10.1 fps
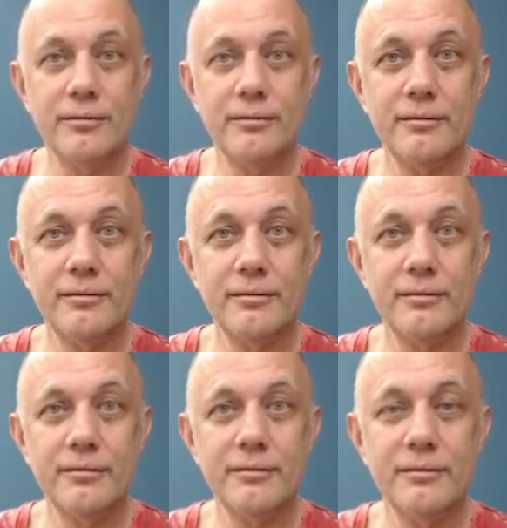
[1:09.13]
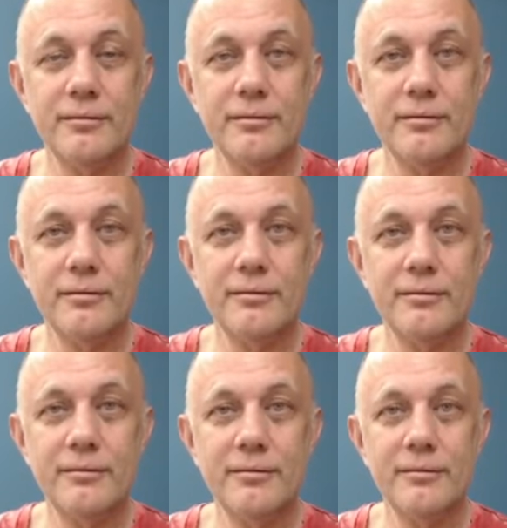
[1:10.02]

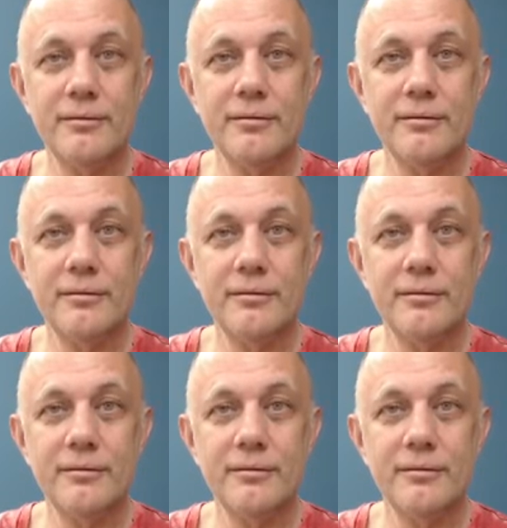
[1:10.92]
Nobody speaks.